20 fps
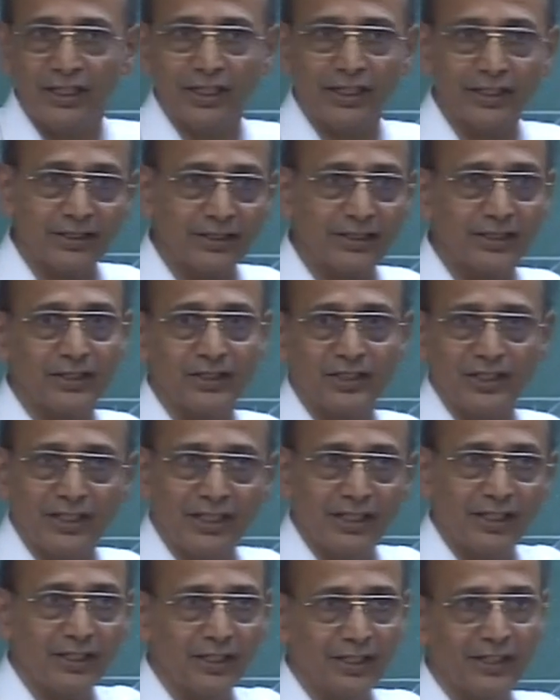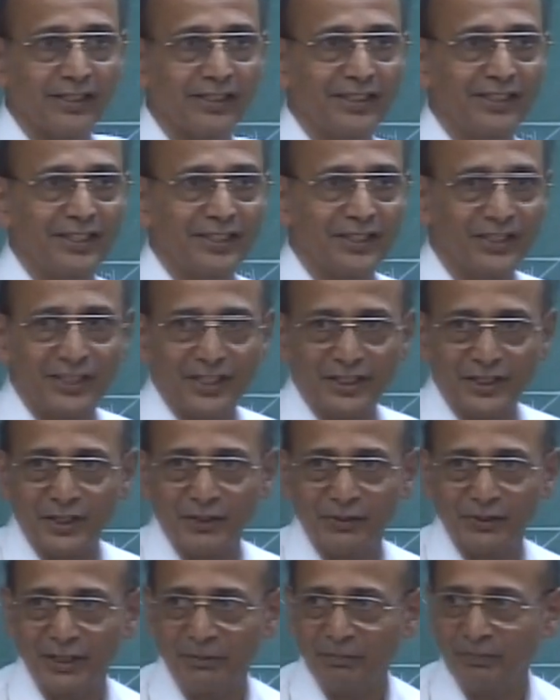I see that there are 6
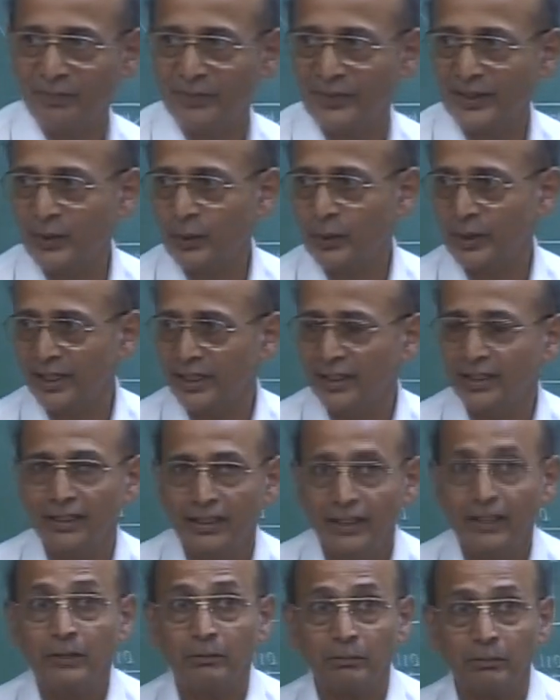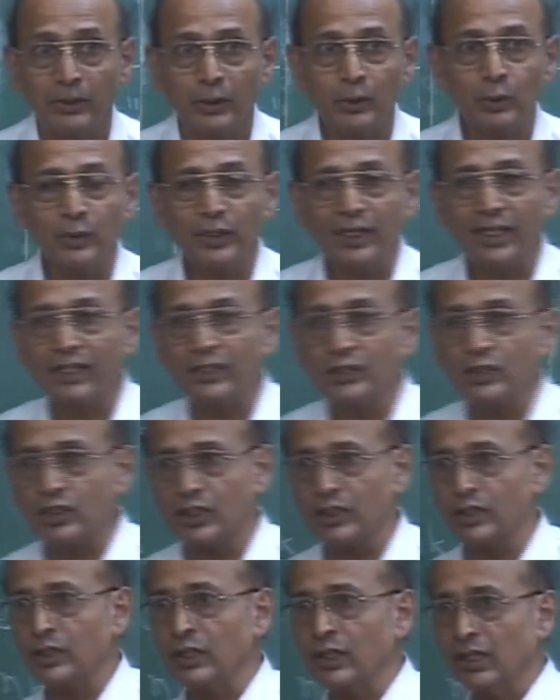of them, okay? Do that in
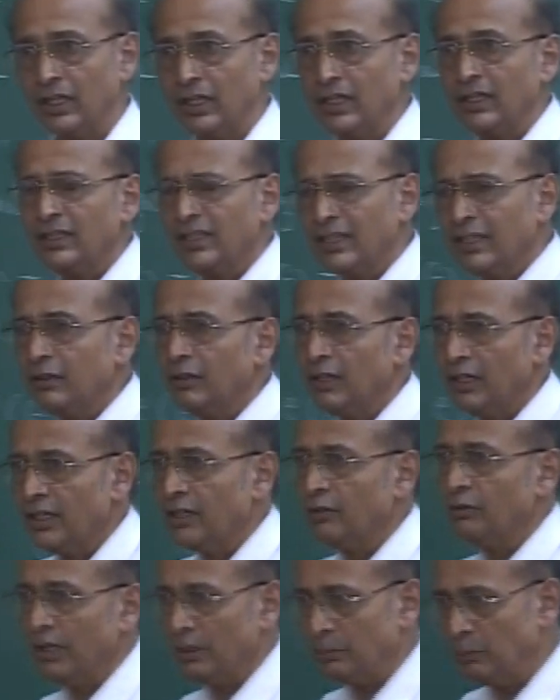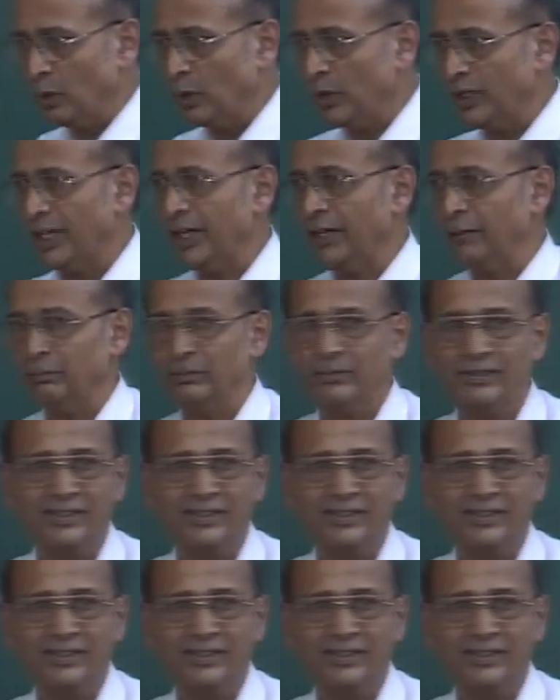general. That will require more time.